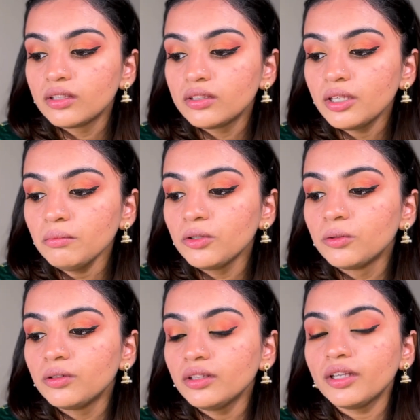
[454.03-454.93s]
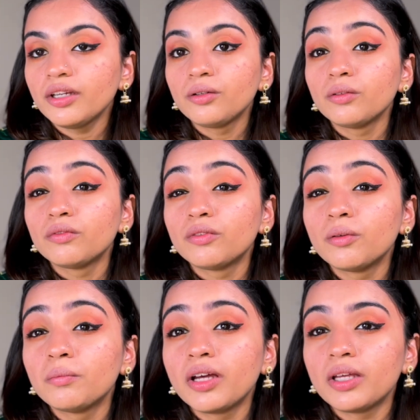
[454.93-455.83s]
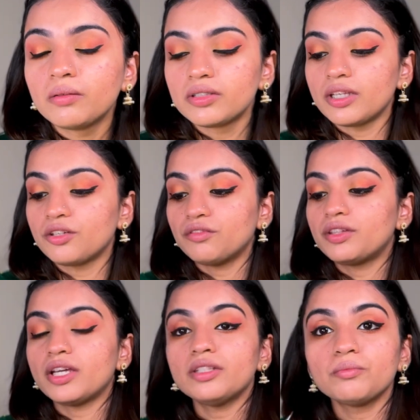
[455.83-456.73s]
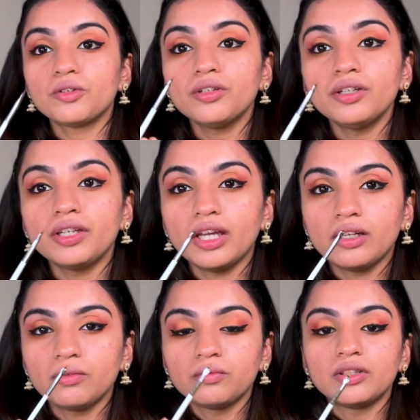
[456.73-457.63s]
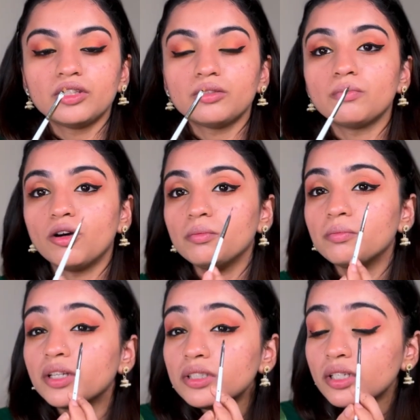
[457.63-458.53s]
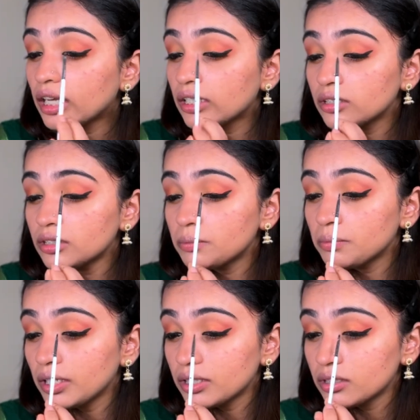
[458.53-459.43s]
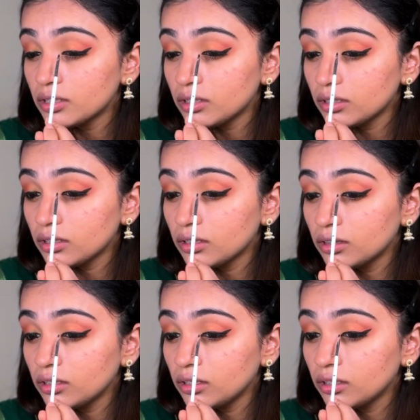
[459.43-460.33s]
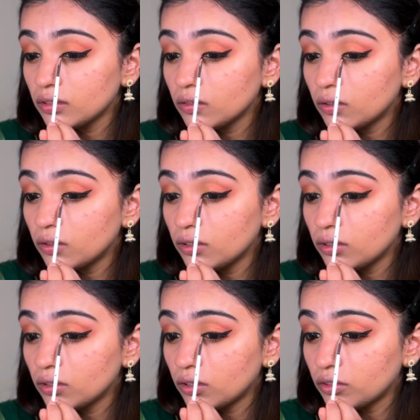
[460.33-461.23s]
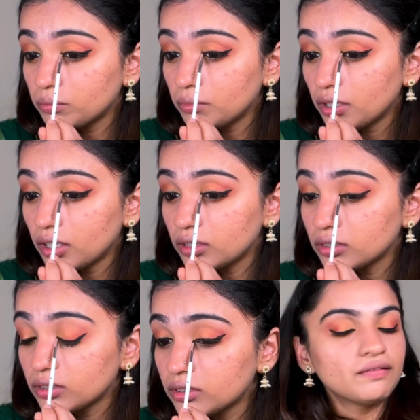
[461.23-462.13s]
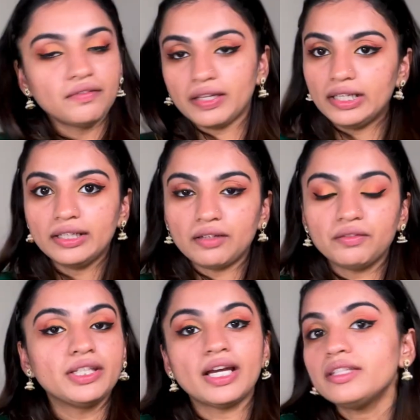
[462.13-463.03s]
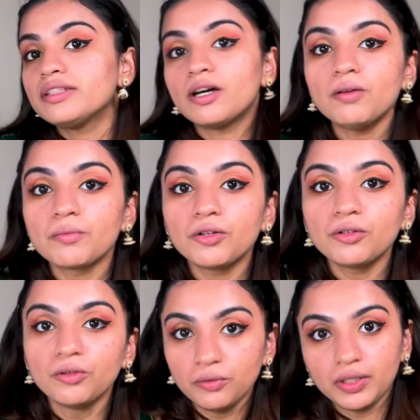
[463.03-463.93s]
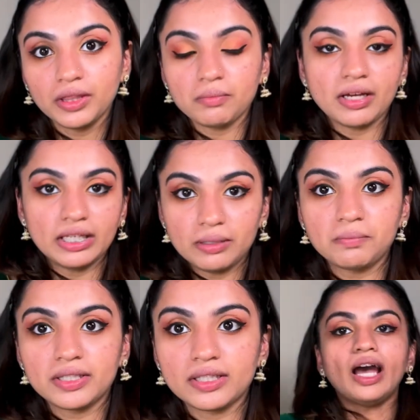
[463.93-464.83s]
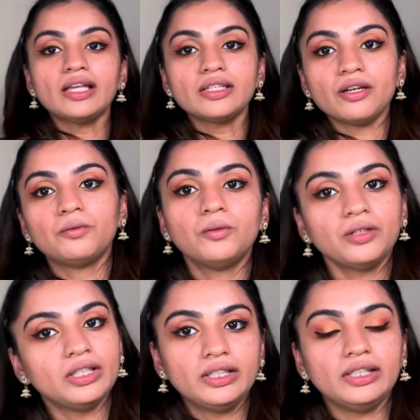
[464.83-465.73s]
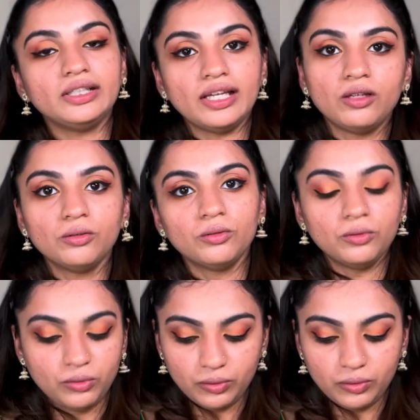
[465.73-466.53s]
same golden that I took for my center of the eyes, I'm going to take with a small brush and just place it in the inner corner of my eyes. We're finally done with the eyes. Now I'm going to go with my lips. As I wore a little yellow